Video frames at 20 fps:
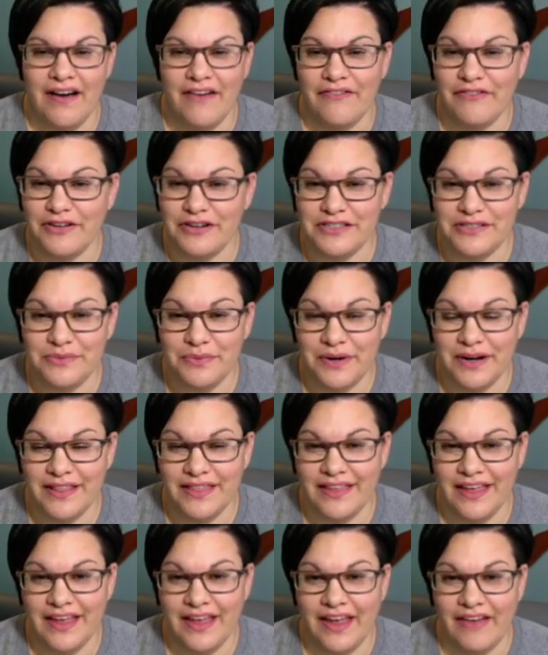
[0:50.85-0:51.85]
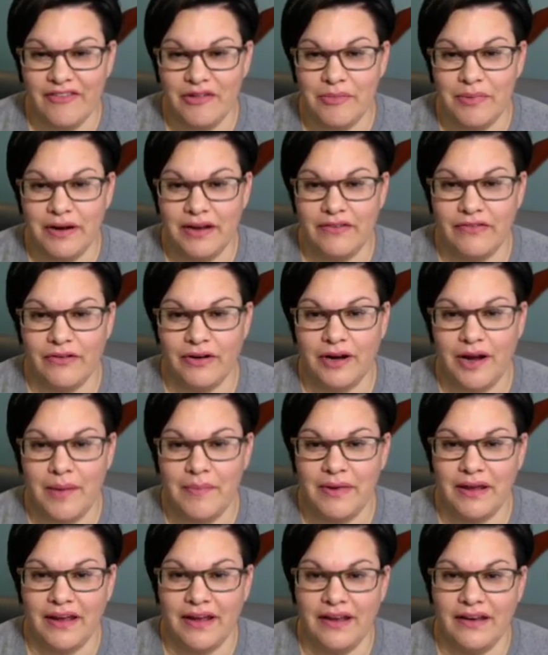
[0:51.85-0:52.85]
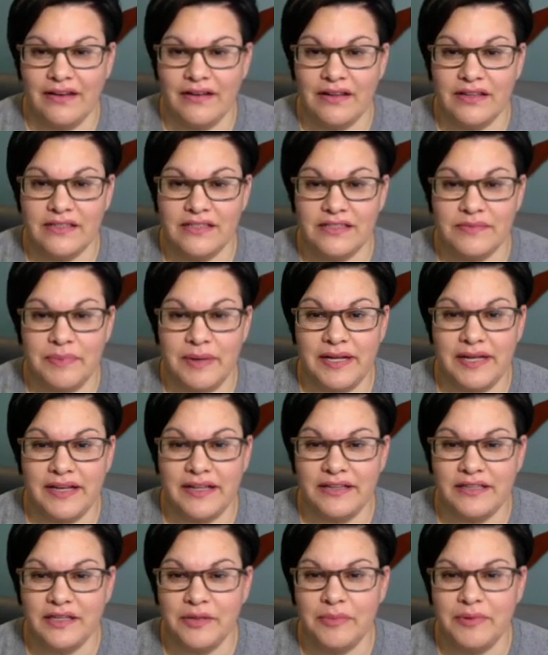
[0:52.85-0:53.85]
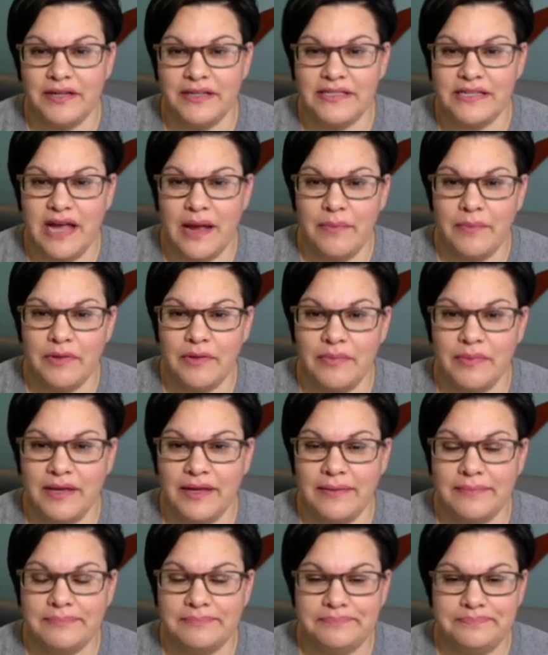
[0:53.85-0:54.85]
First, want to thank everybody for coming and spending a little bit of time with me.